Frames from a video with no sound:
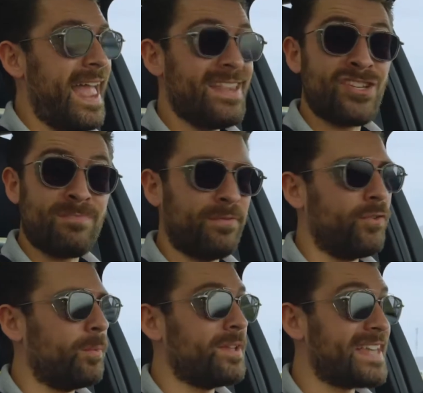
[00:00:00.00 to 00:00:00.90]
engine
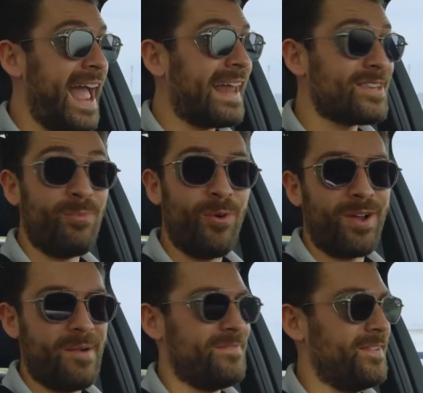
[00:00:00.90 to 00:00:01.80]
performance and more
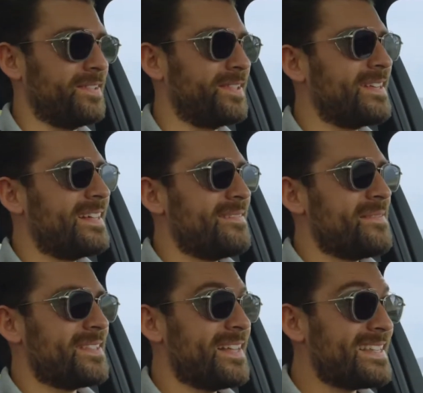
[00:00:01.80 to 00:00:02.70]
comfort.
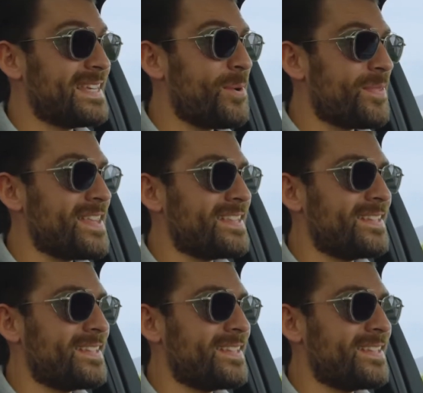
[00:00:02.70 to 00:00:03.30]
So let's see what this